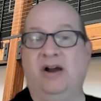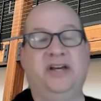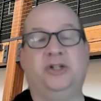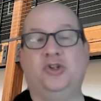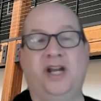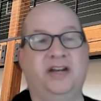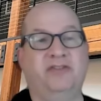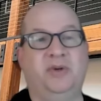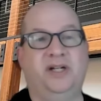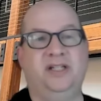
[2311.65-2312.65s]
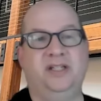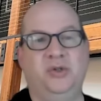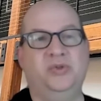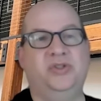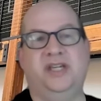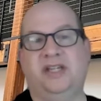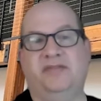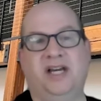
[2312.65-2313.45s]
Now I've got to train everybody to use these.